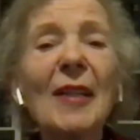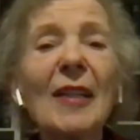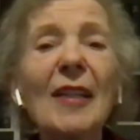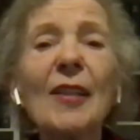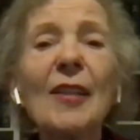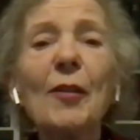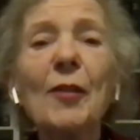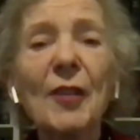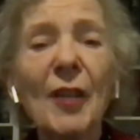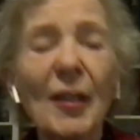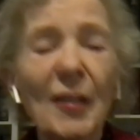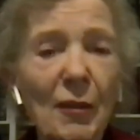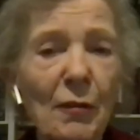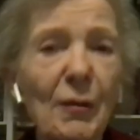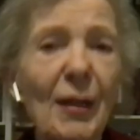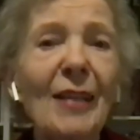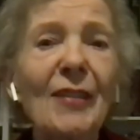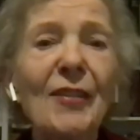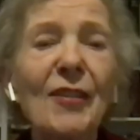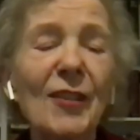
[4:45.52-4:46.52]
everybody
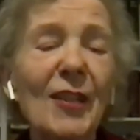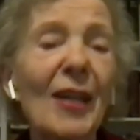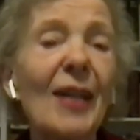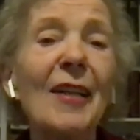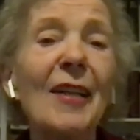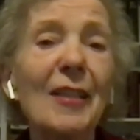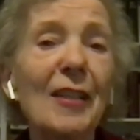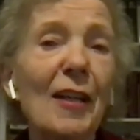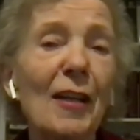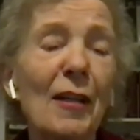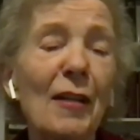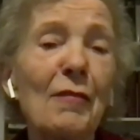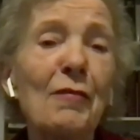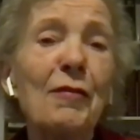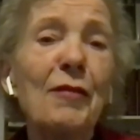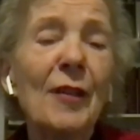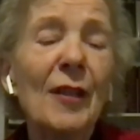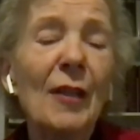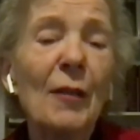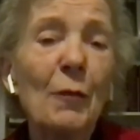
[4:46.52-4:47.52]
who's on the right side
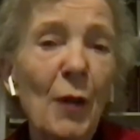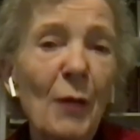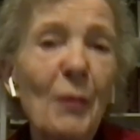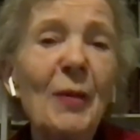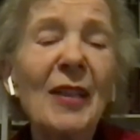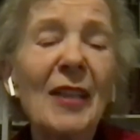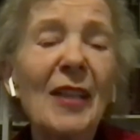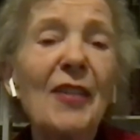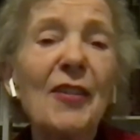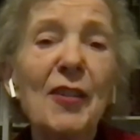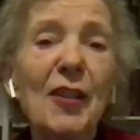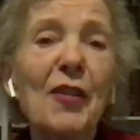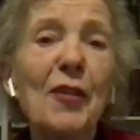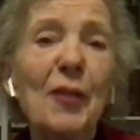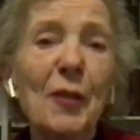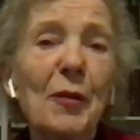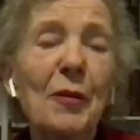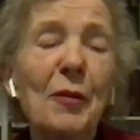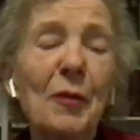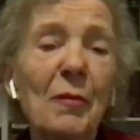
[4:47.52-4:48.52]
of what
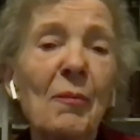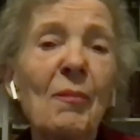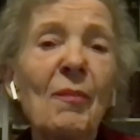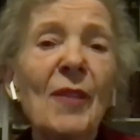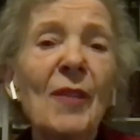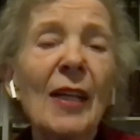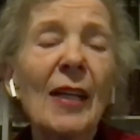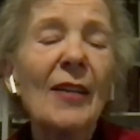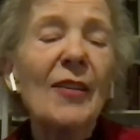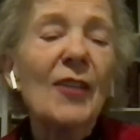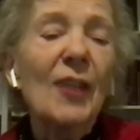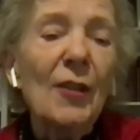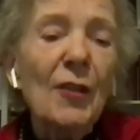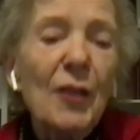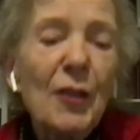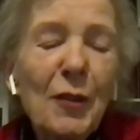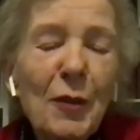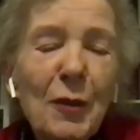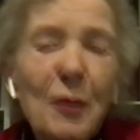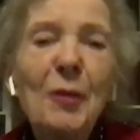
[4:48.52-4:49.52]
we need to do.
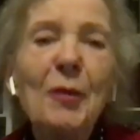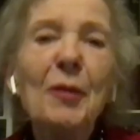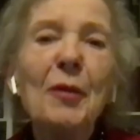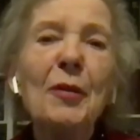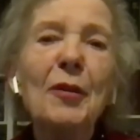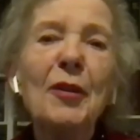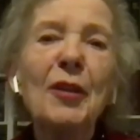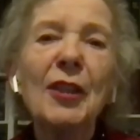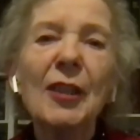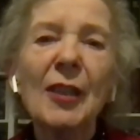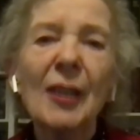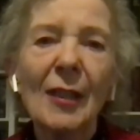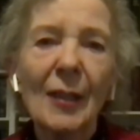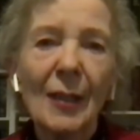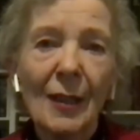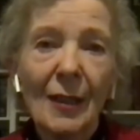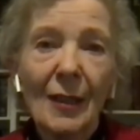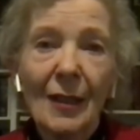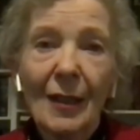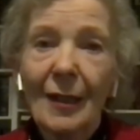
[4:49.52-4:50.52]
It's a
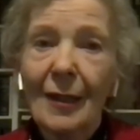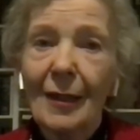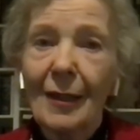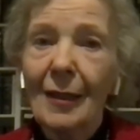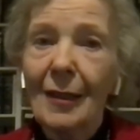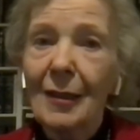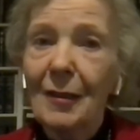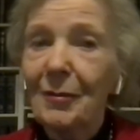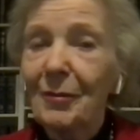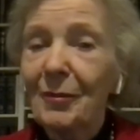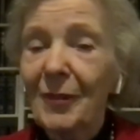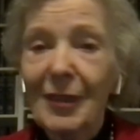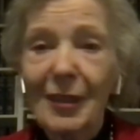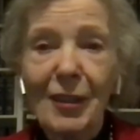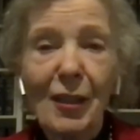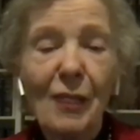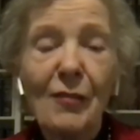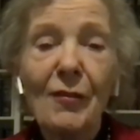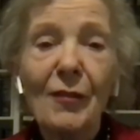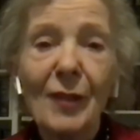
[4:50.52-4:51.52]
huge
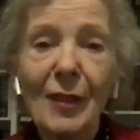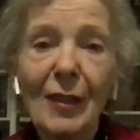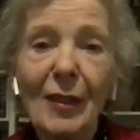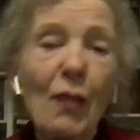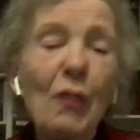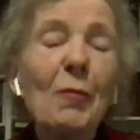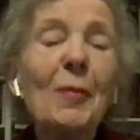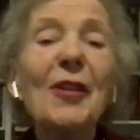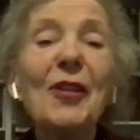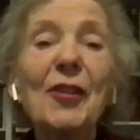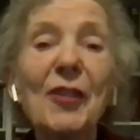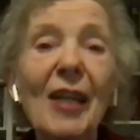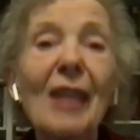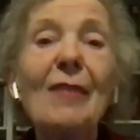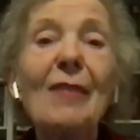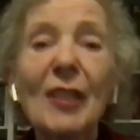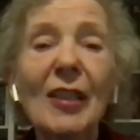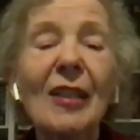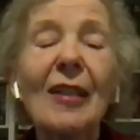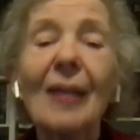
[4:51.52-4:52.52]
sort of
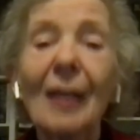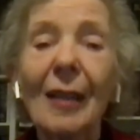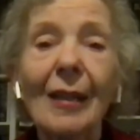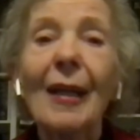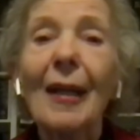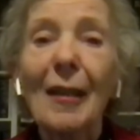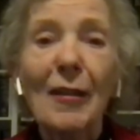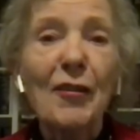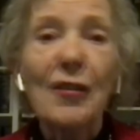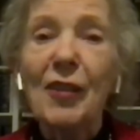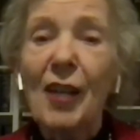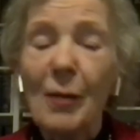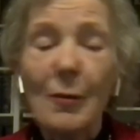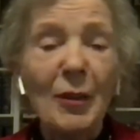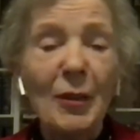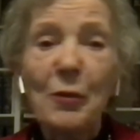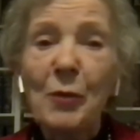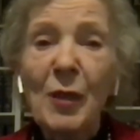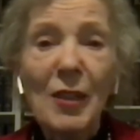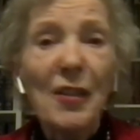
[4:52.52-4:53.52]
almost David and
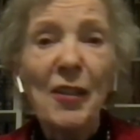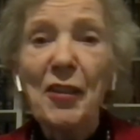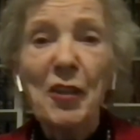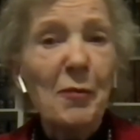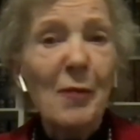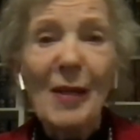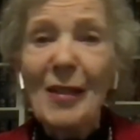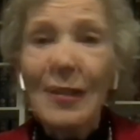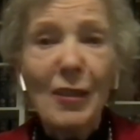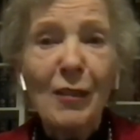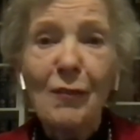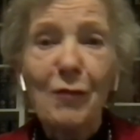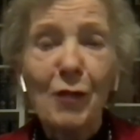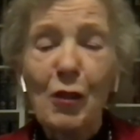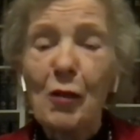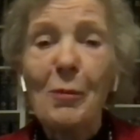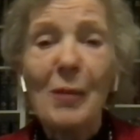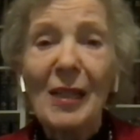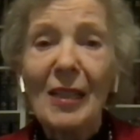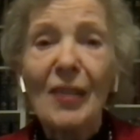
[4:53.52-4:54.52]
Goliath now, because we're not
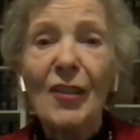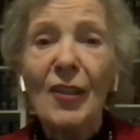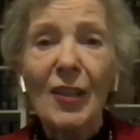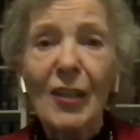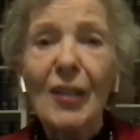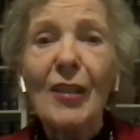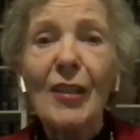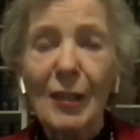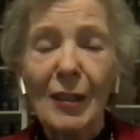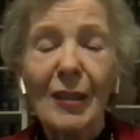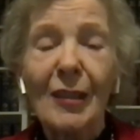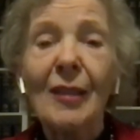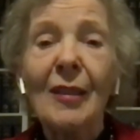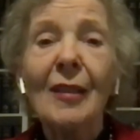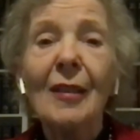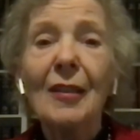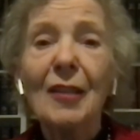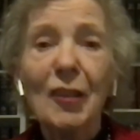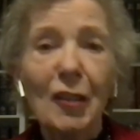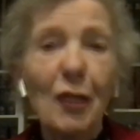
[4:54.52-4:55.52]
spending $4 billion a
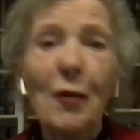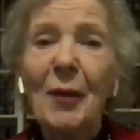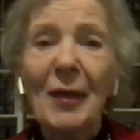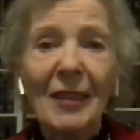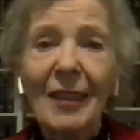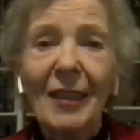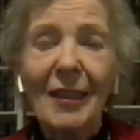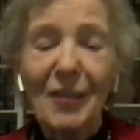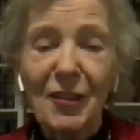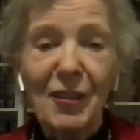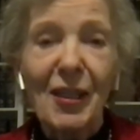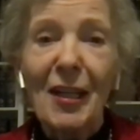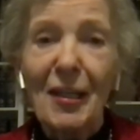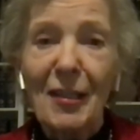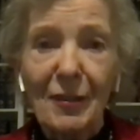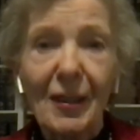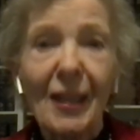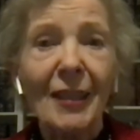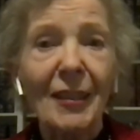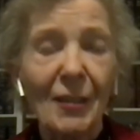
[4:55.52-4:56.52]
year slowing
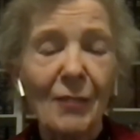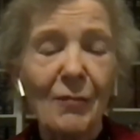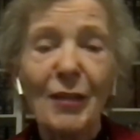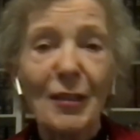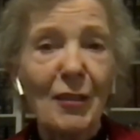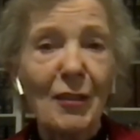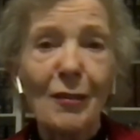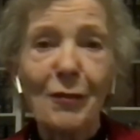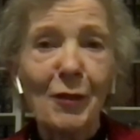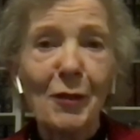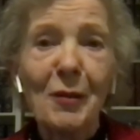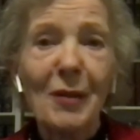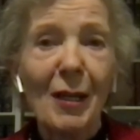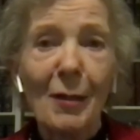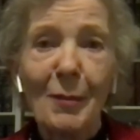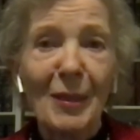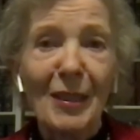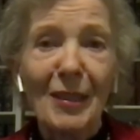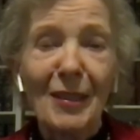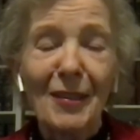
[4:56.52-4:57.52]
things down like the fossil
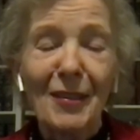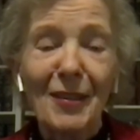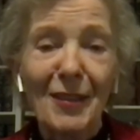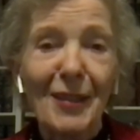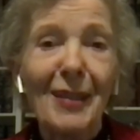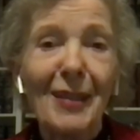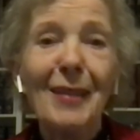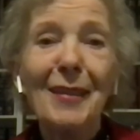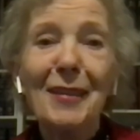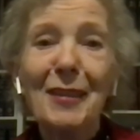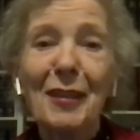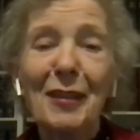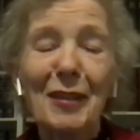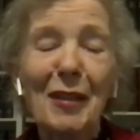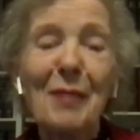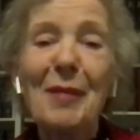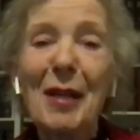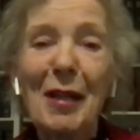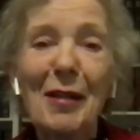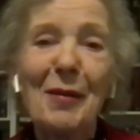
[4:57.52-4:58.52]
fuel lobby is.
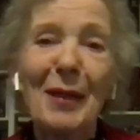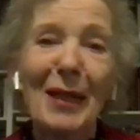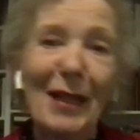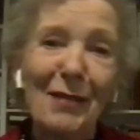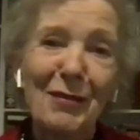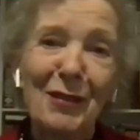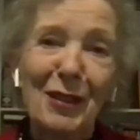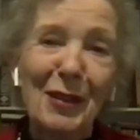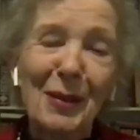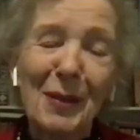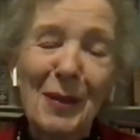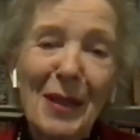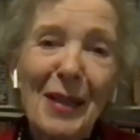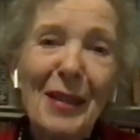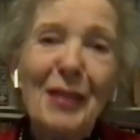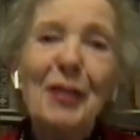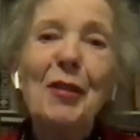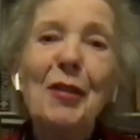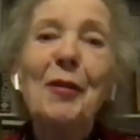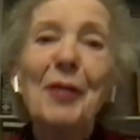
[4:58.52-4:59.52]
So somehow we have
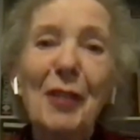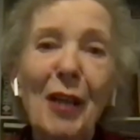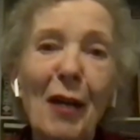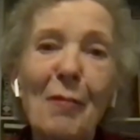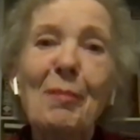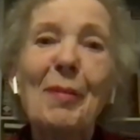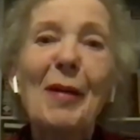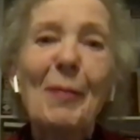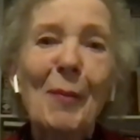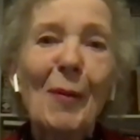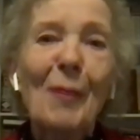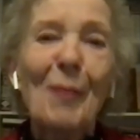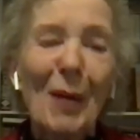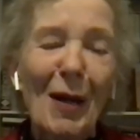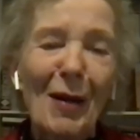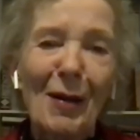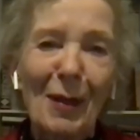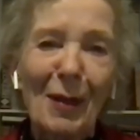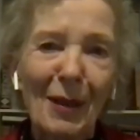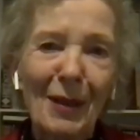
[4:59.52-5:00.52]
to use our
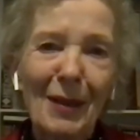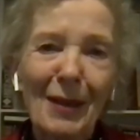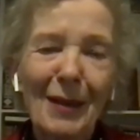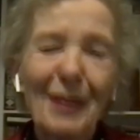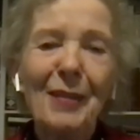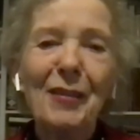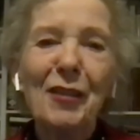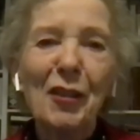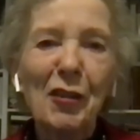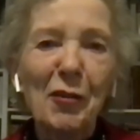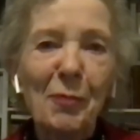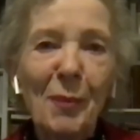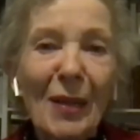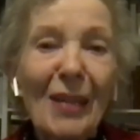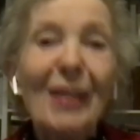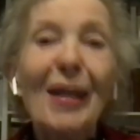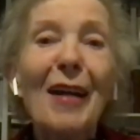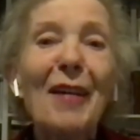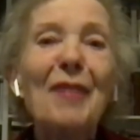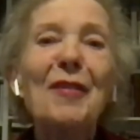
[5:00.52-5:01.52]
people power
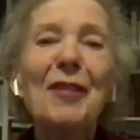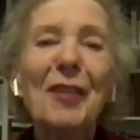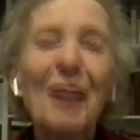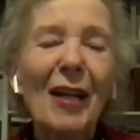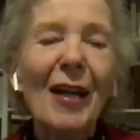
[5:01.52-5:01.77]
to speak